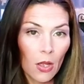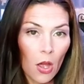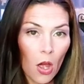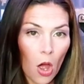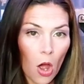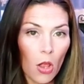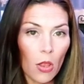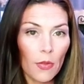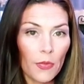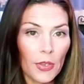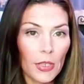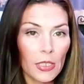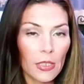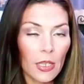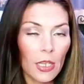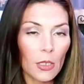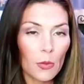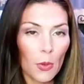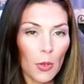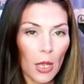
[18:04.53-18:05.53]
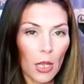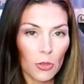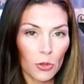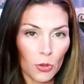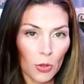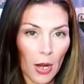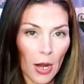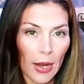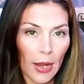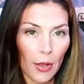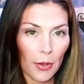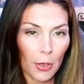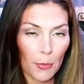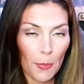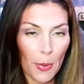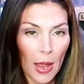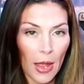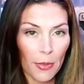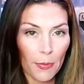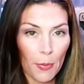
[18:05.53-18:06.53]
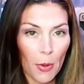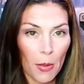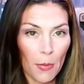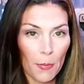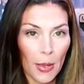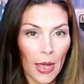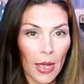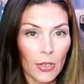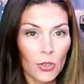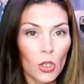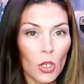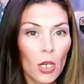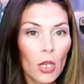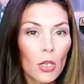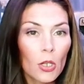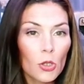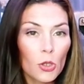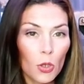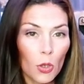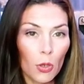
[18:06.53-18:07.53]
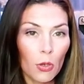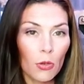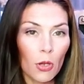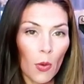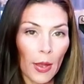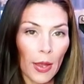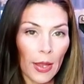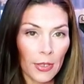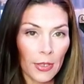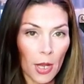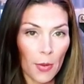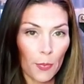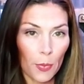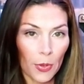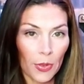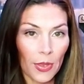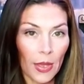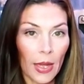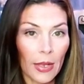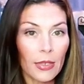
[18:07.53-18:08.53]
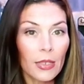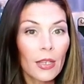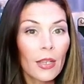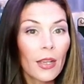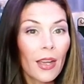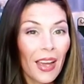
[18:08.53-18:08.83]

All of these things will help dry out your bath bomb badge so you don't end up with that.